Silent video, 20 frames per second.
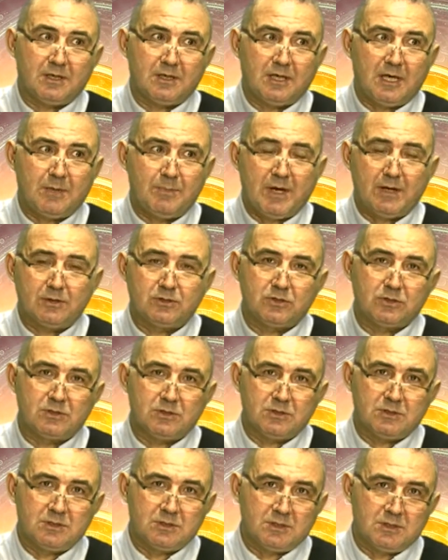about
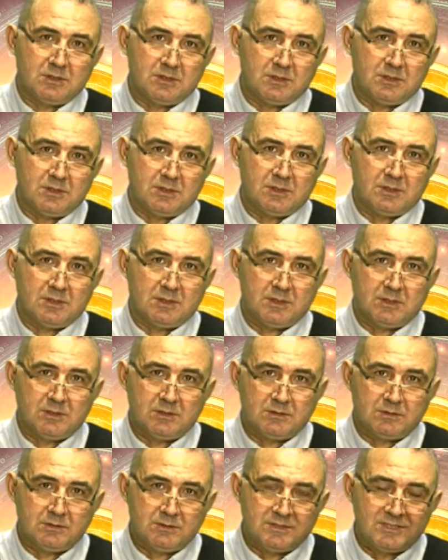
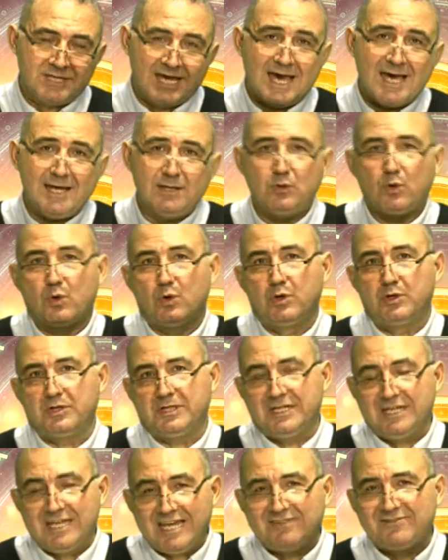10 or
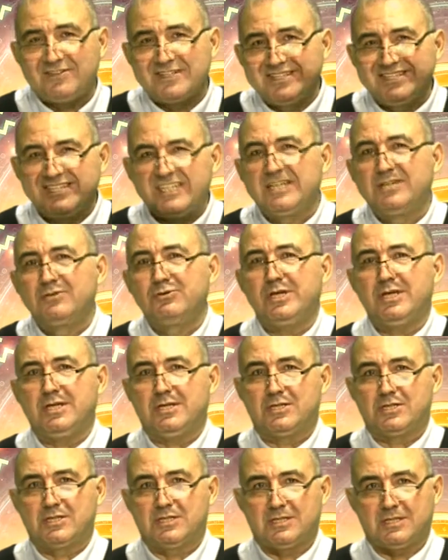11
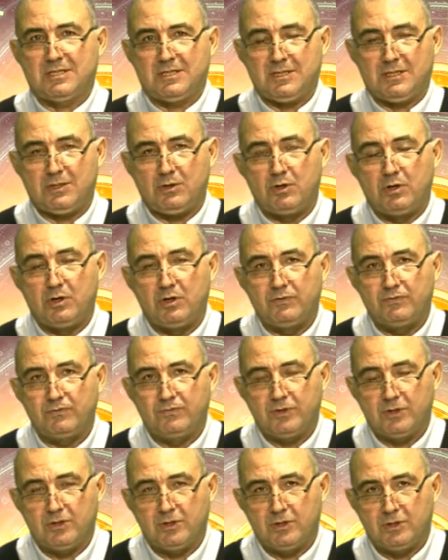degrees of
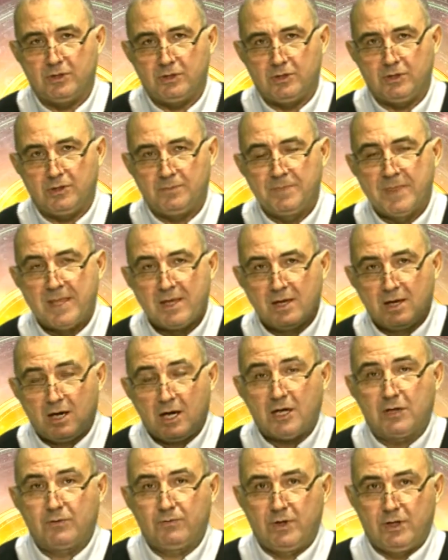
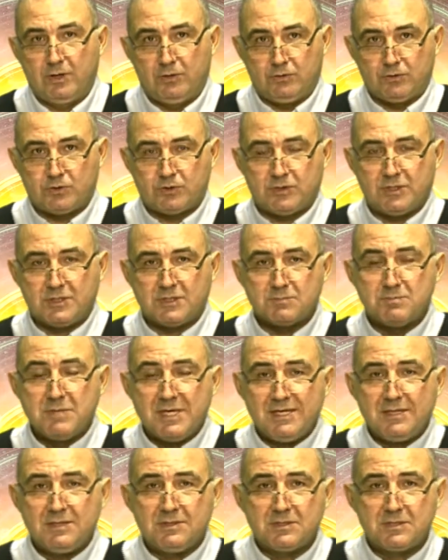Aquarius. This
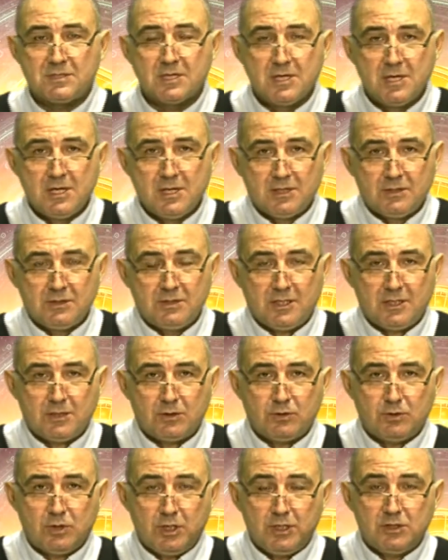means they're
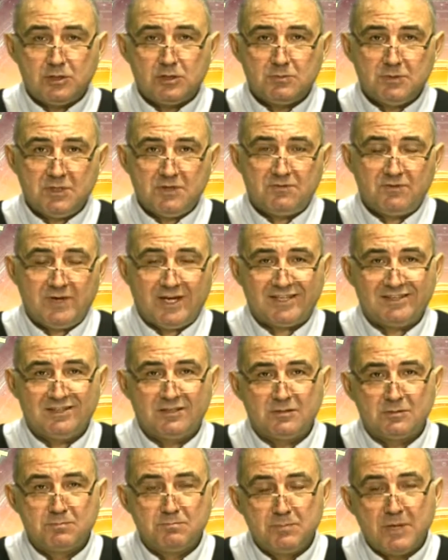going to be
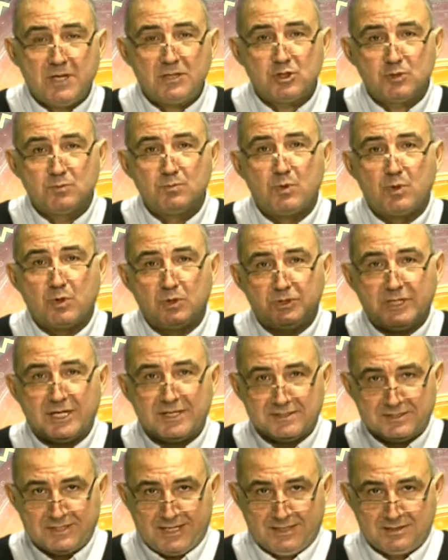affected much more
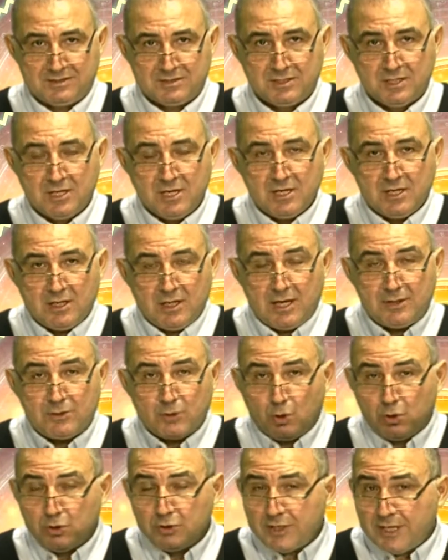than that. And
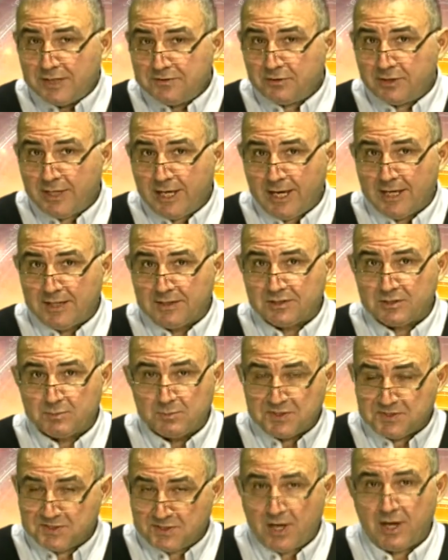on the other hand,
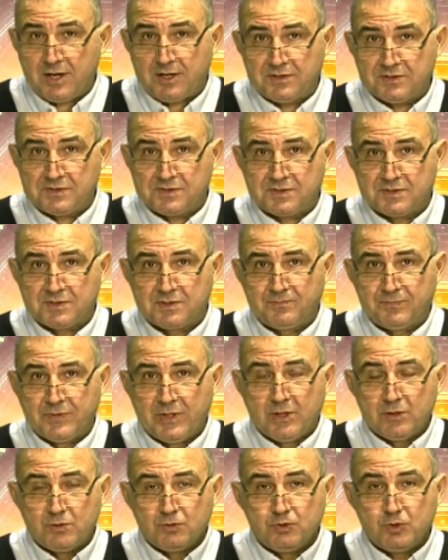besides,
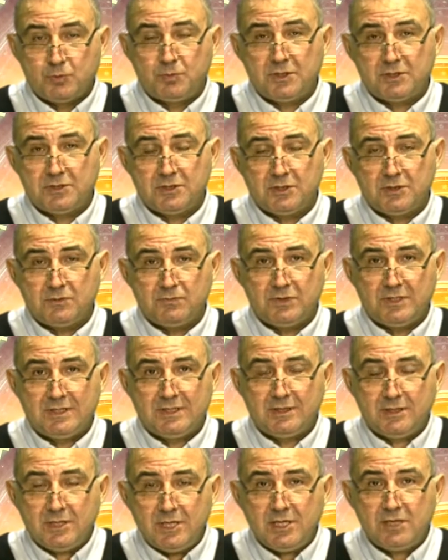Jupiter will
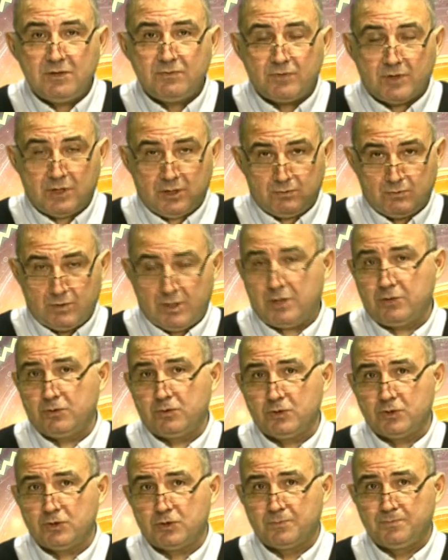leave
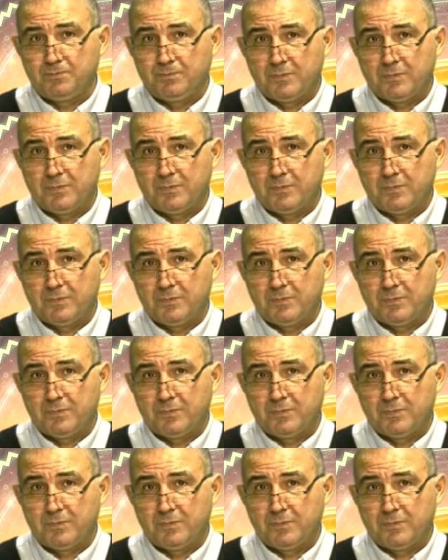Aquarius,